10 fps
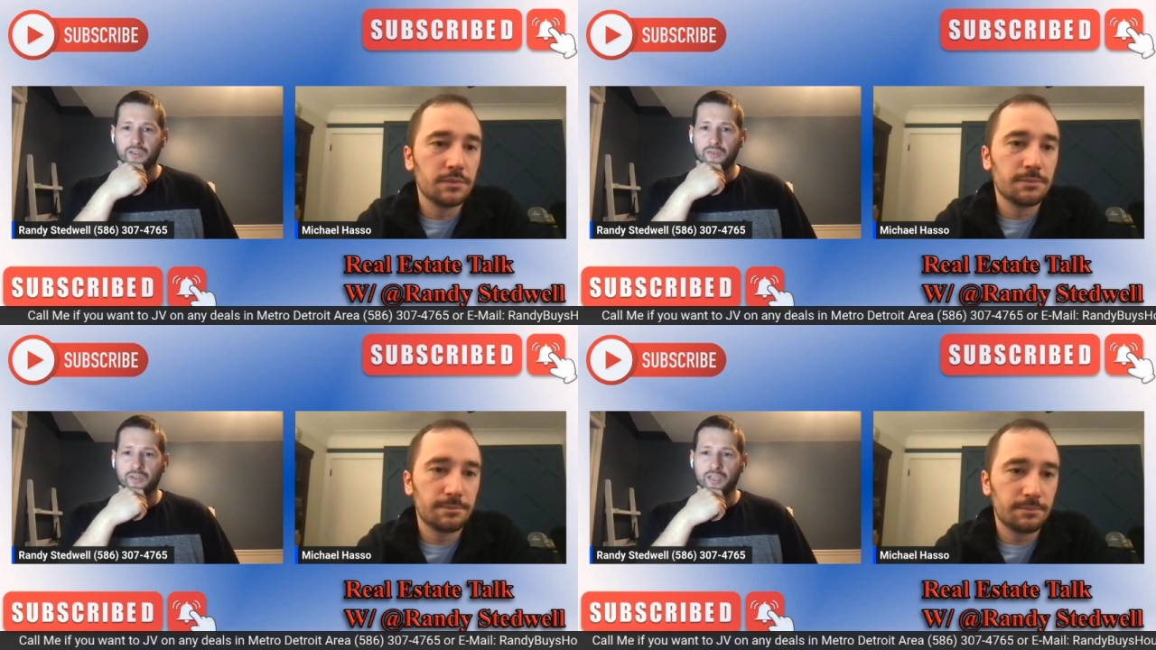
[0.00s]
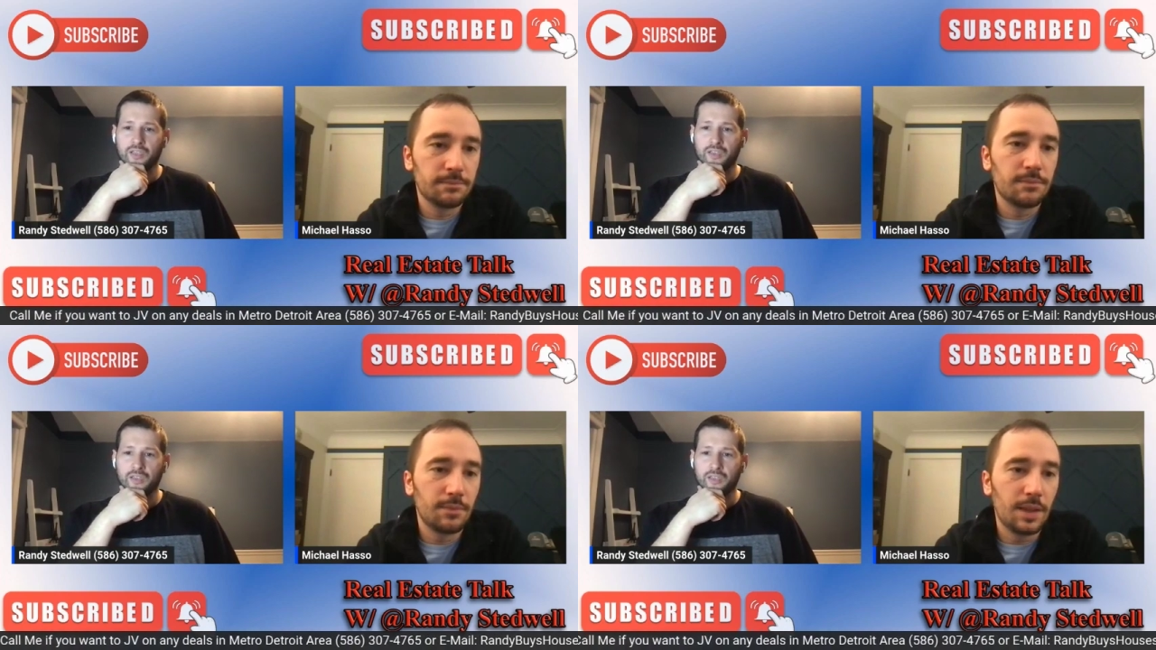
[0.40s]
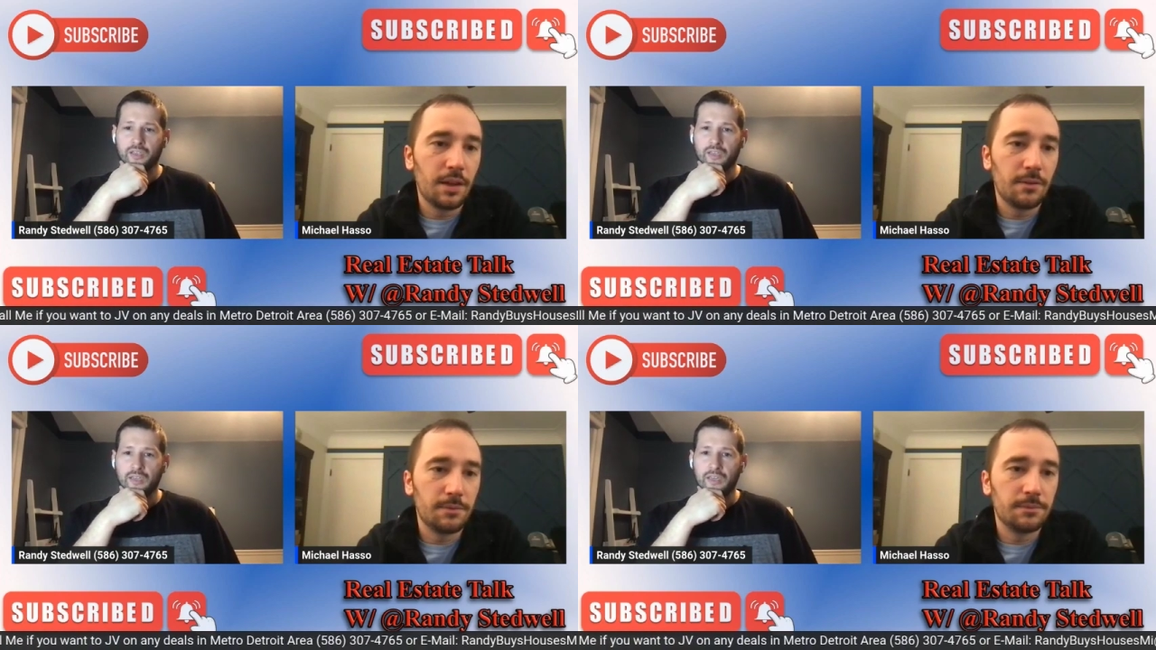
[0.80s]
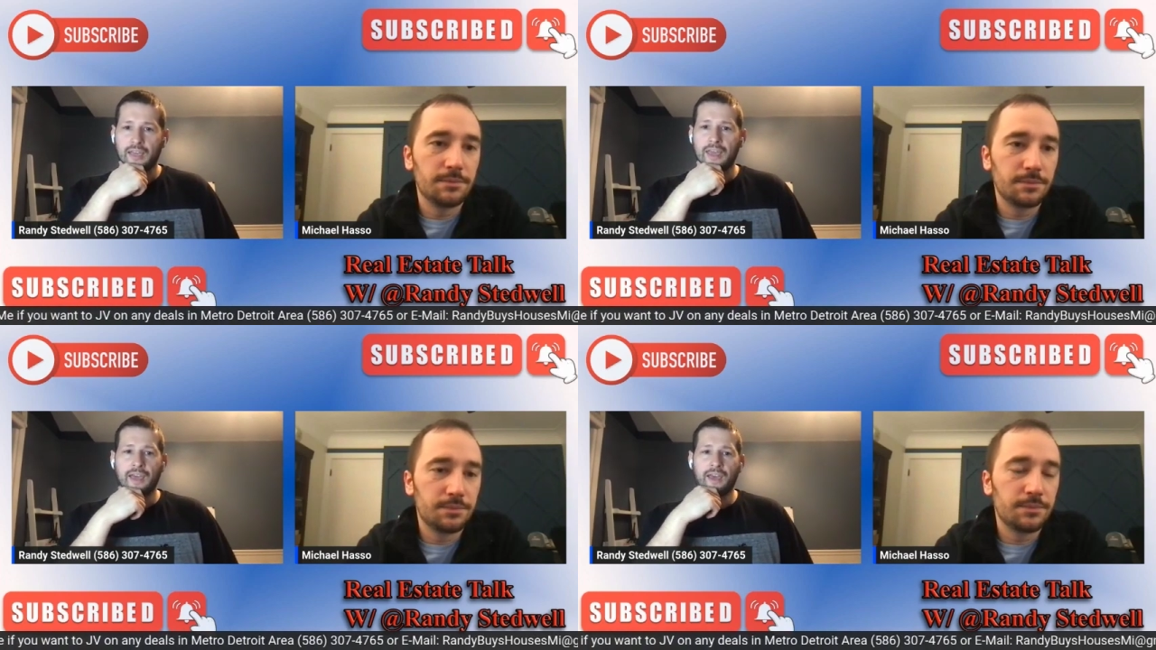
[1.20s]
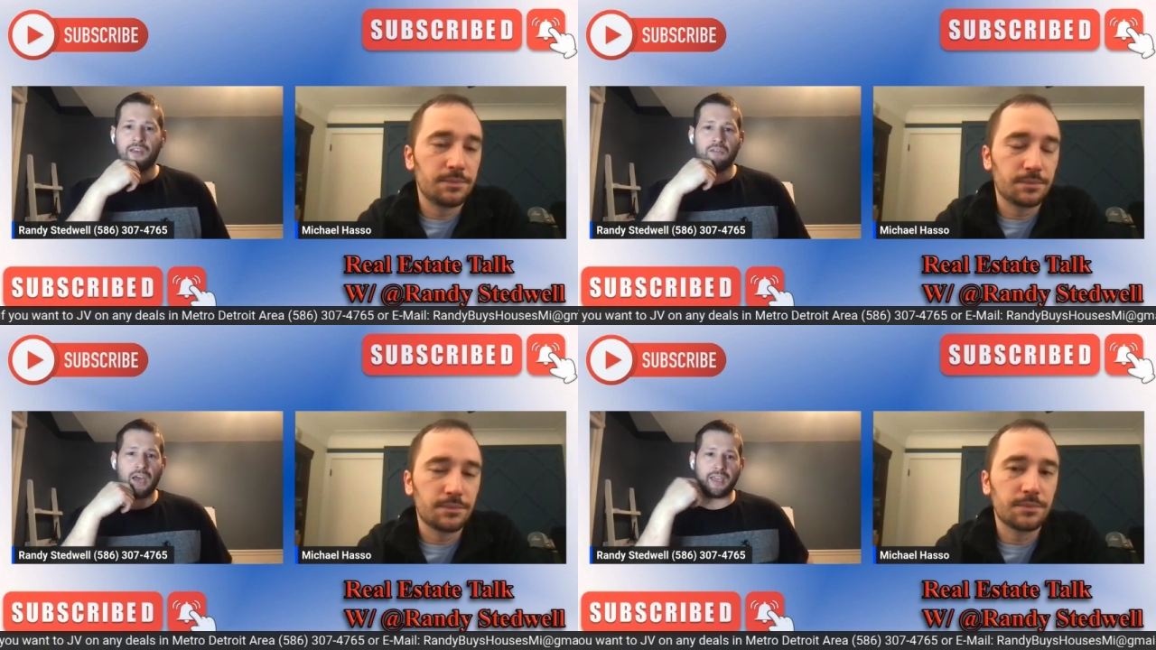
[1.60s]
Speaker 1: Okay. Yeah.
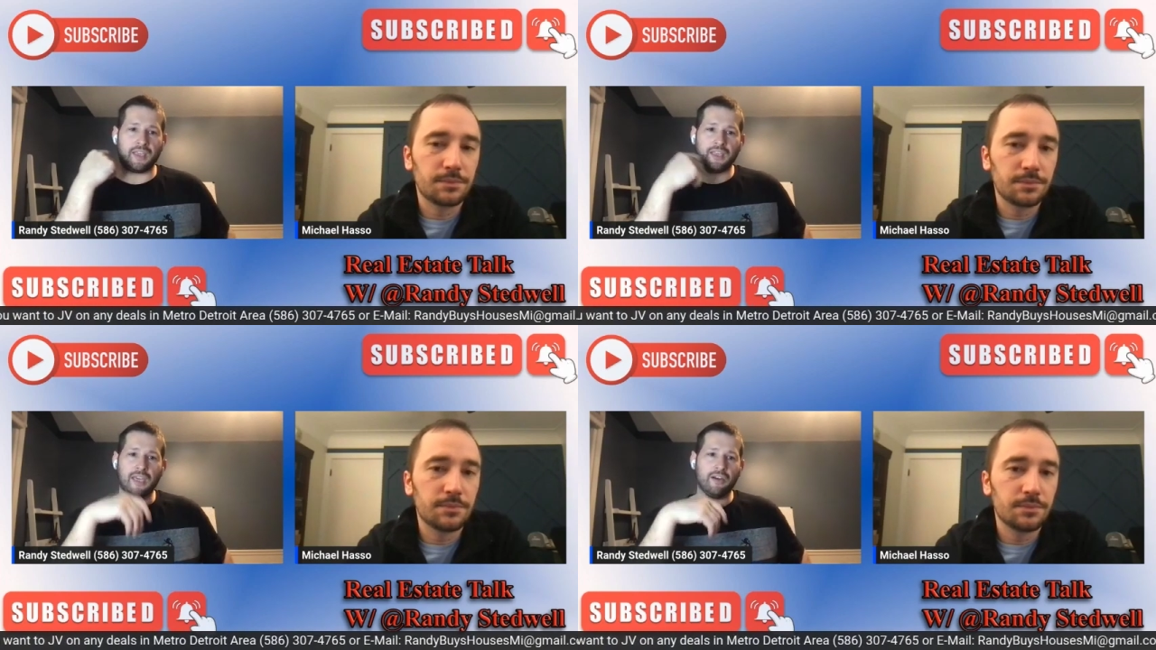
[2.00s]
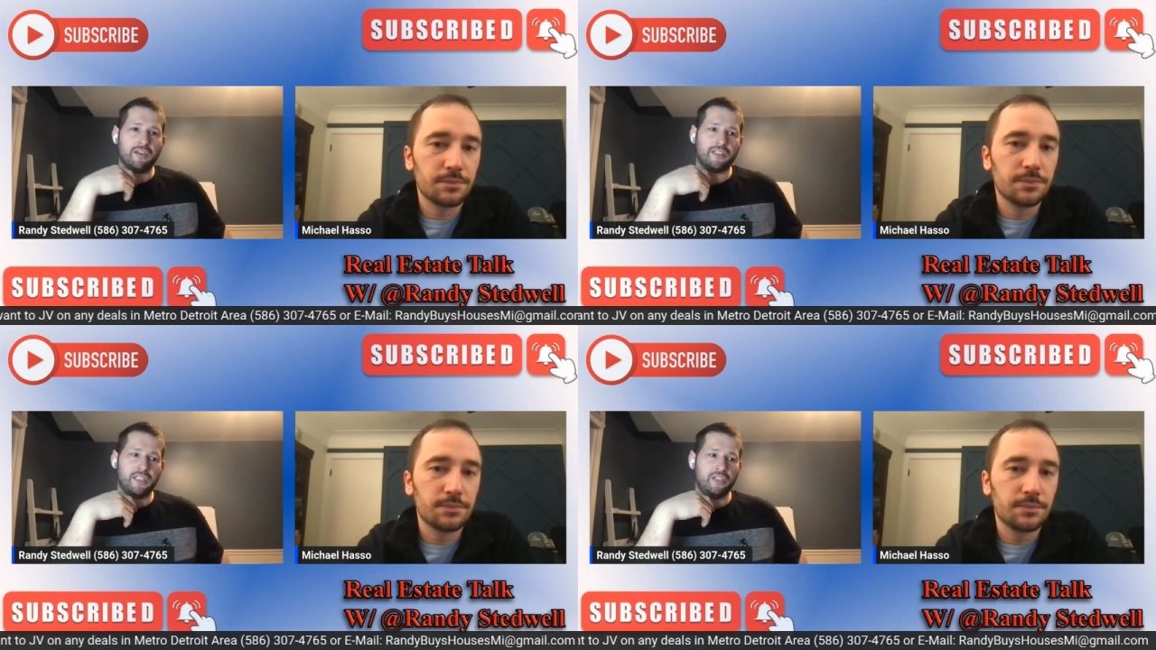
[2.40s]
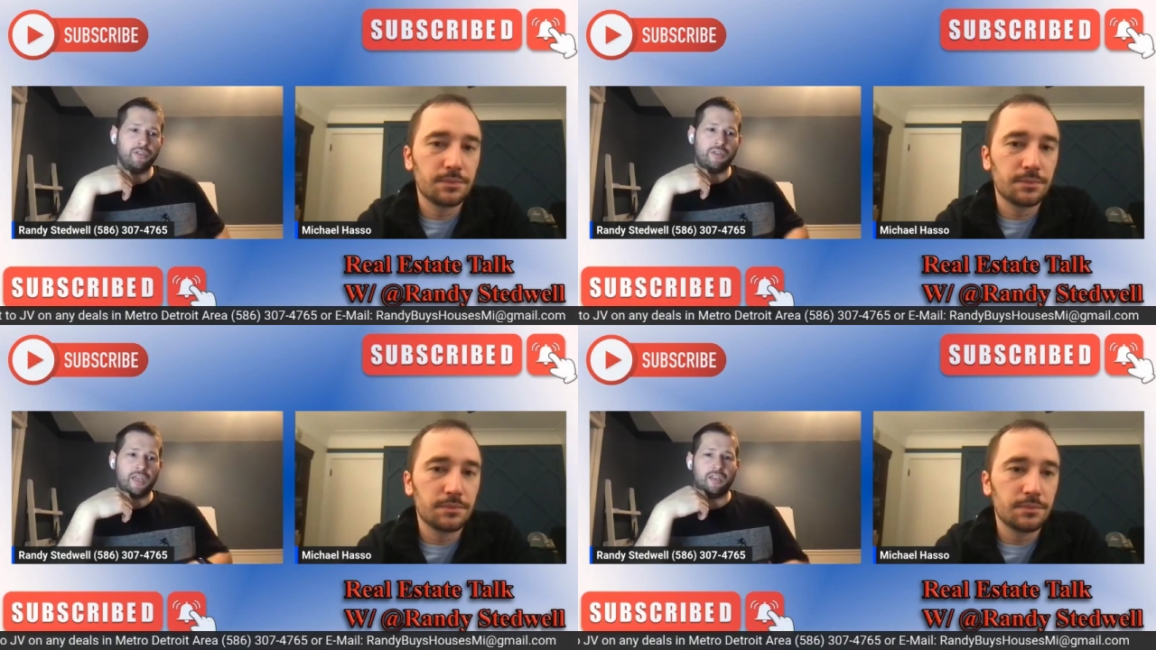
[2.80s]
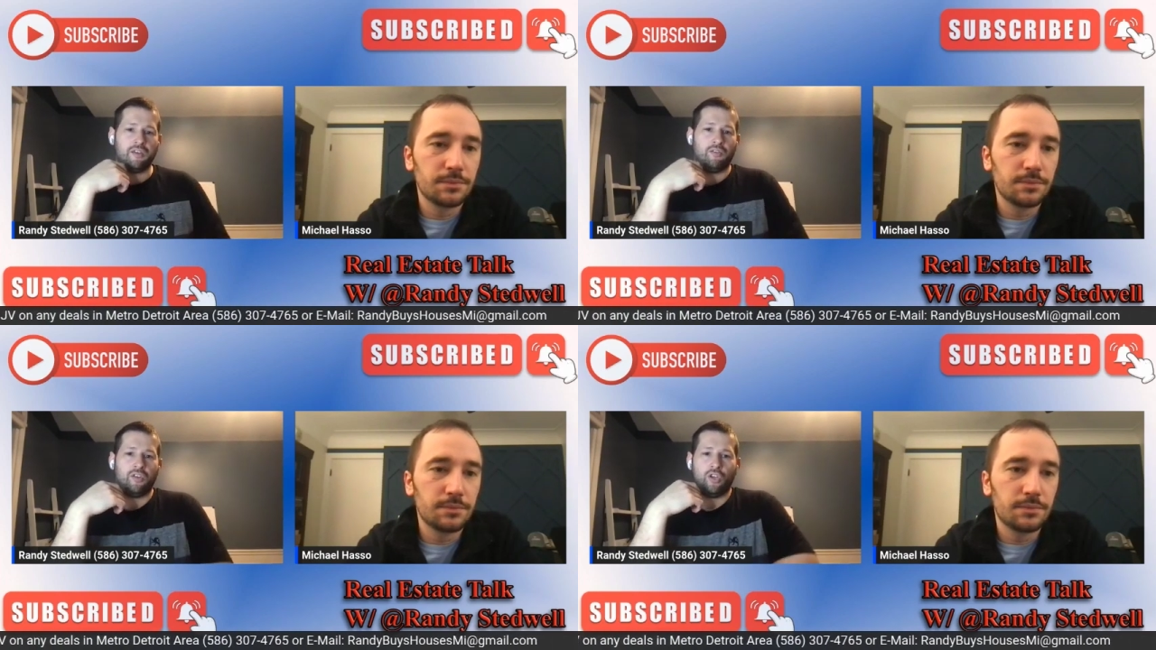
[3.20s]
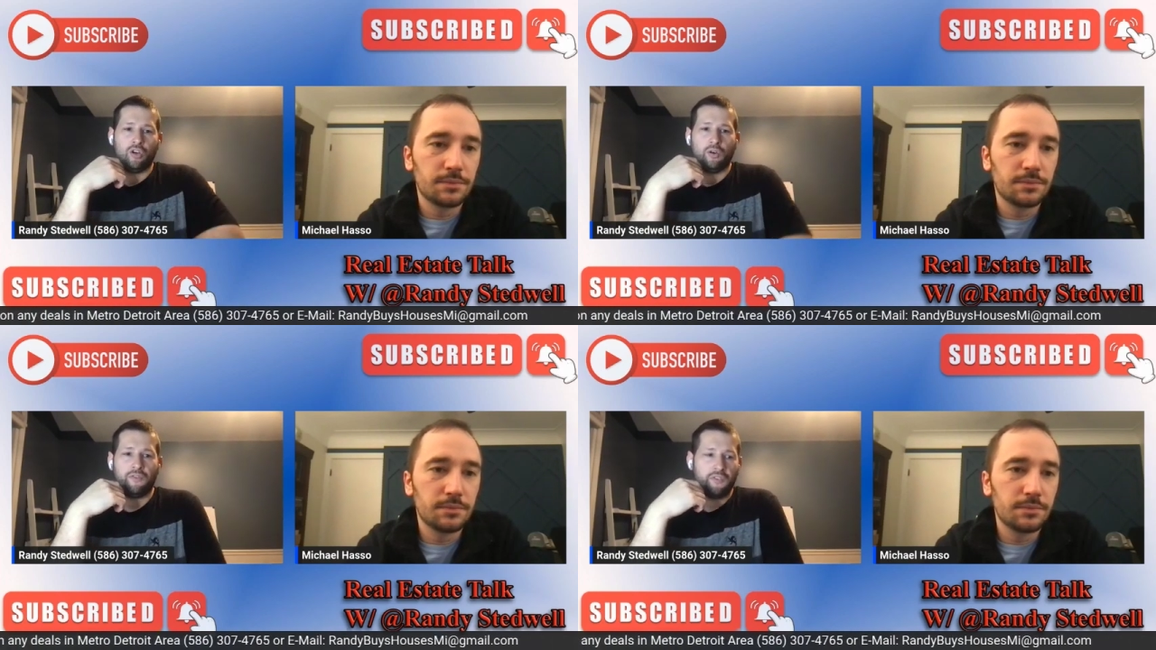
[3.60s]
And I can guarantee you that, you
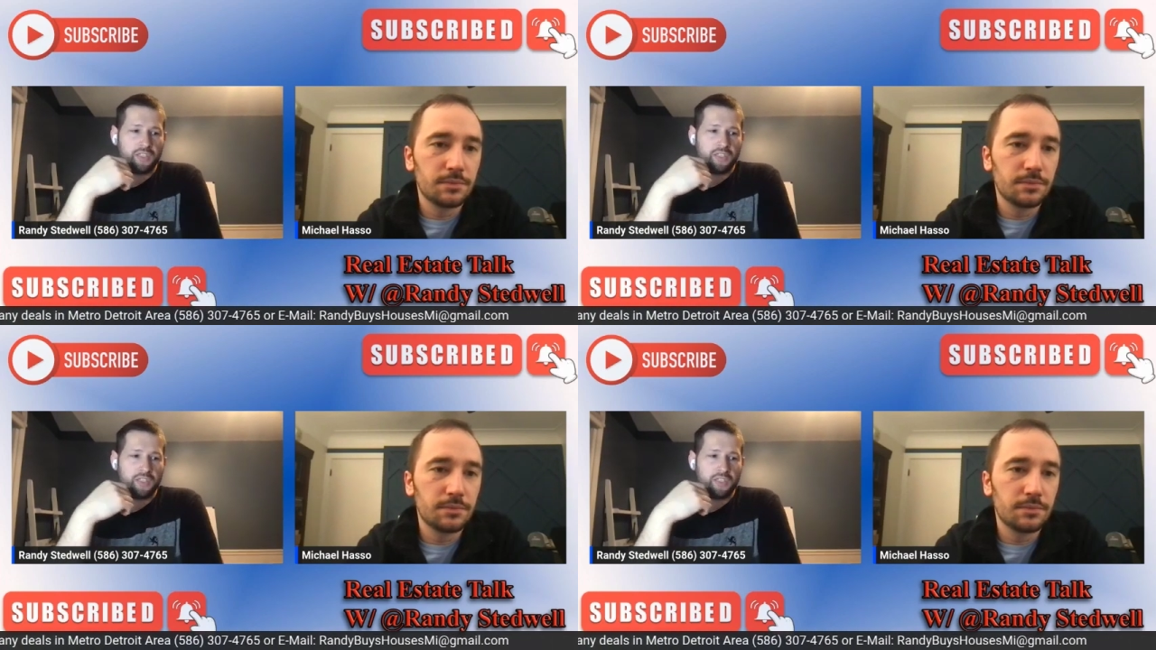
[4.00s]
know, if